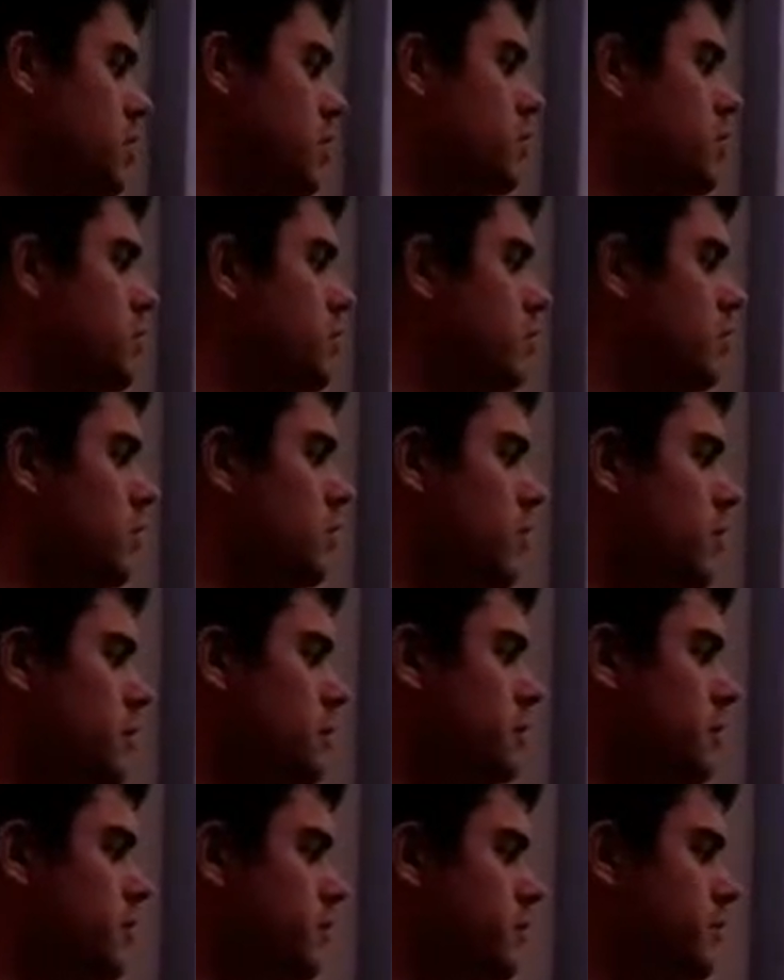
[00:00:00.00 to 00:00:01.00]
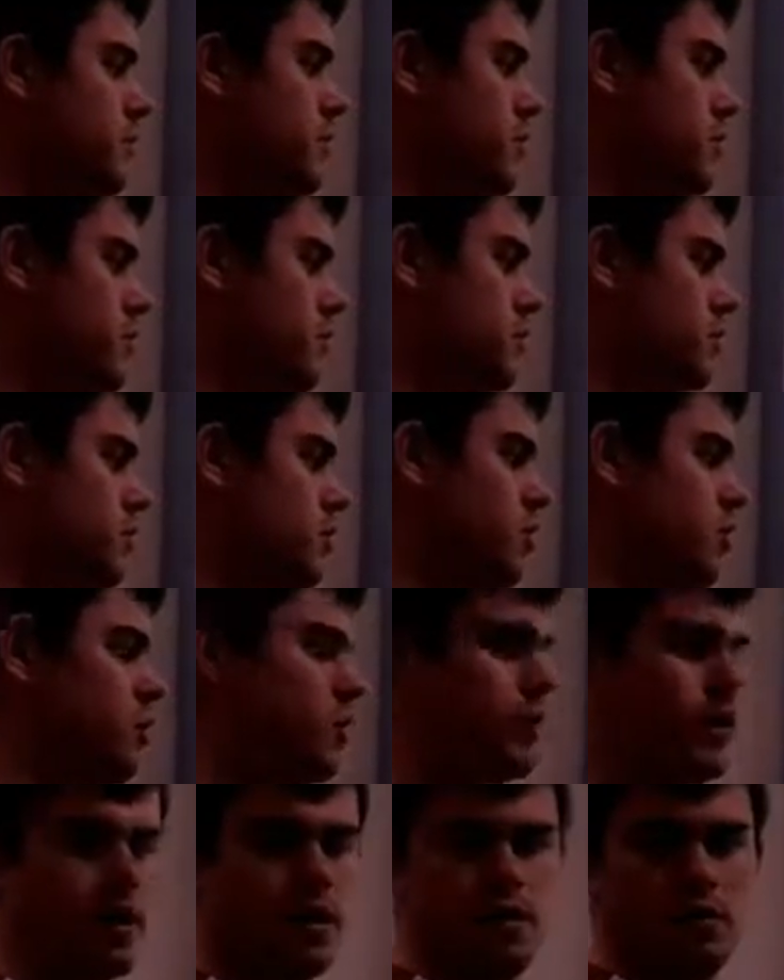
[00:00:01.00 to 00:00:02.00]
Your null hypothesis is
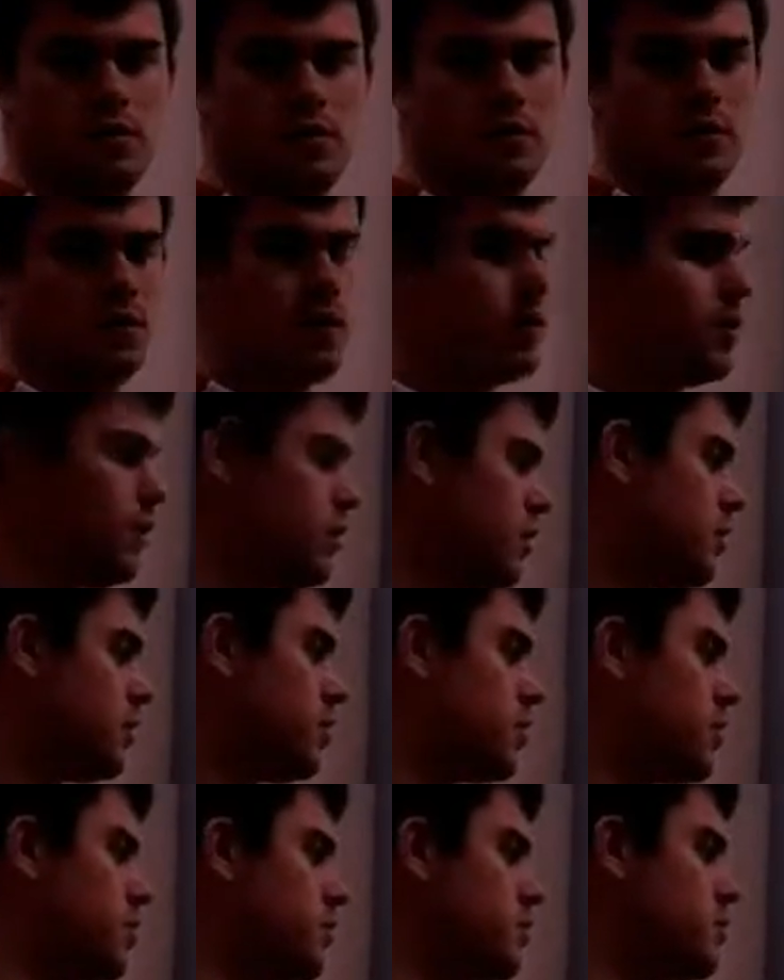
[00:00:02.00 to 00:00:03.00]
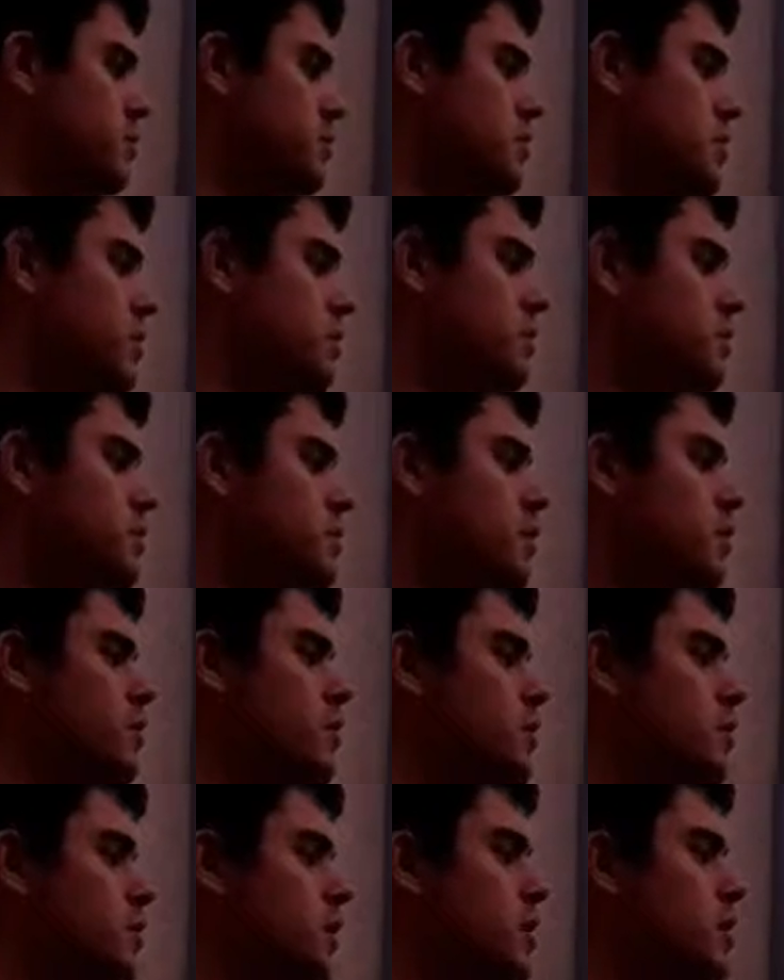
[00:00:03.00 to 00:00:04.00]
always that there is no
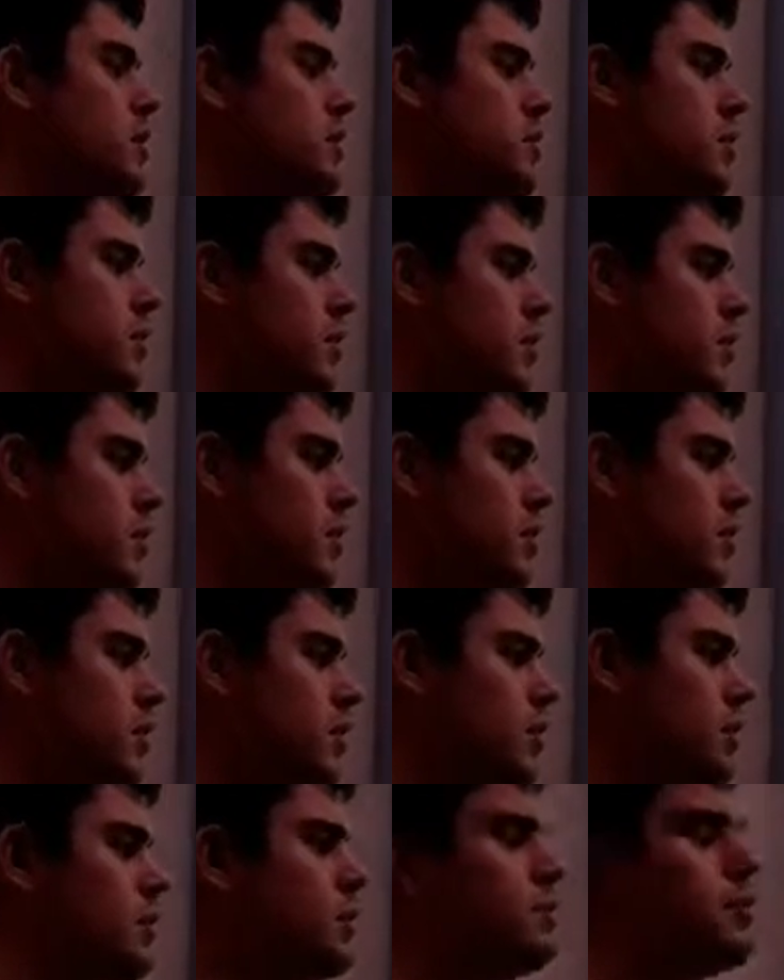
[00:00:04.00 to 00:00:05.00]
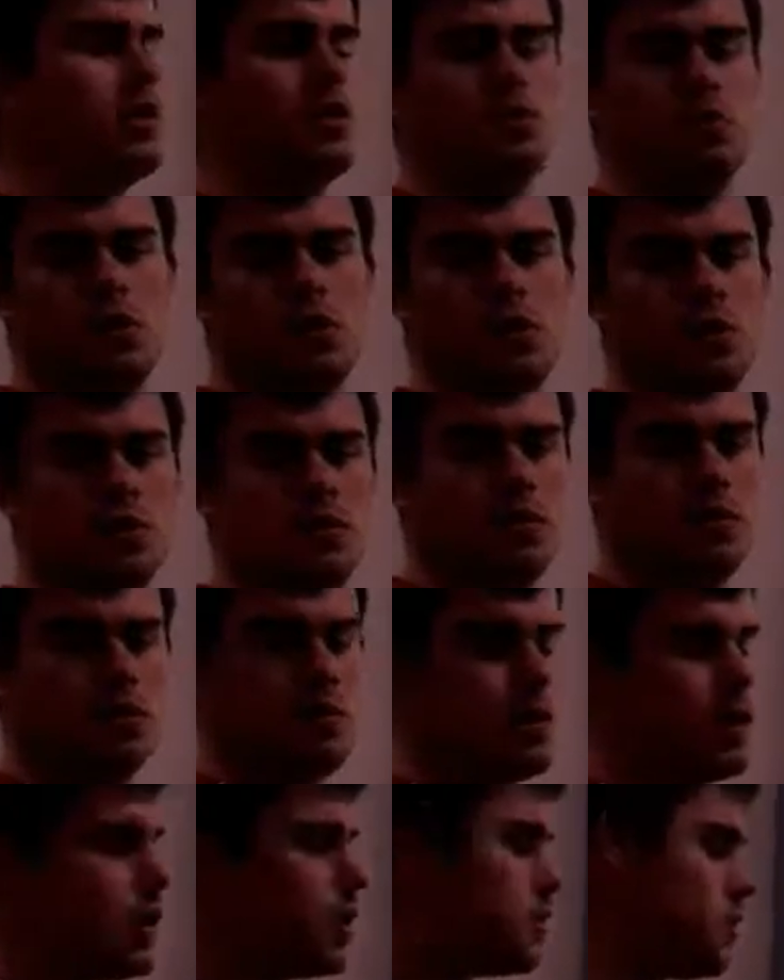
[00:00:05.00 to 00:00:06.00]
association between the
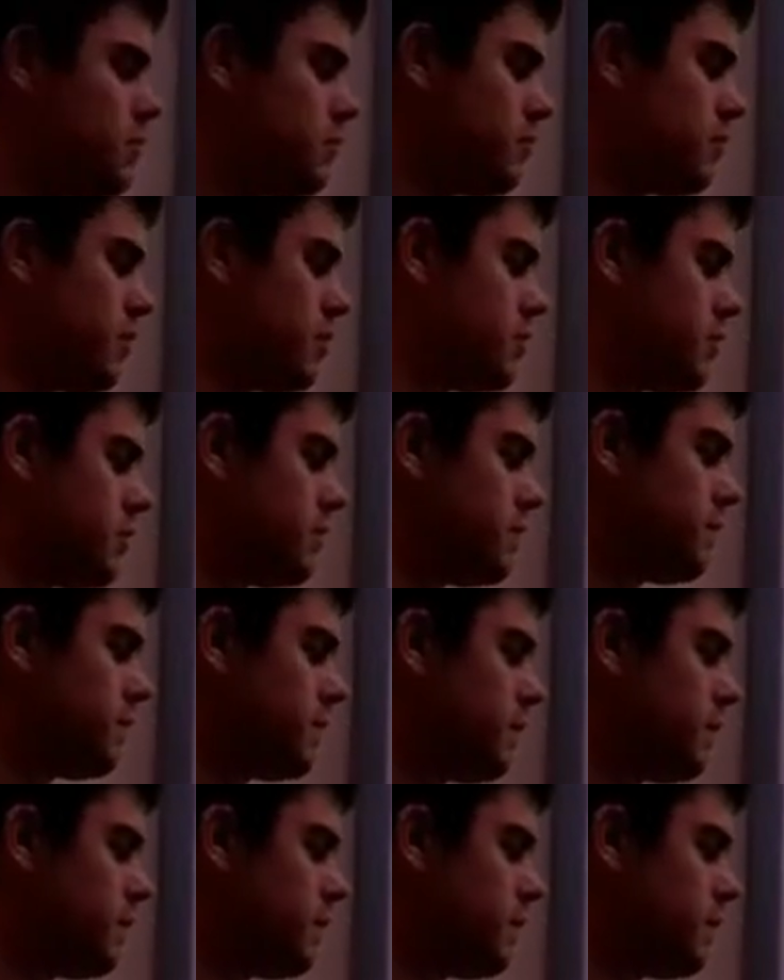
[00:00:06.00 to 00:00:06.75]
two categories.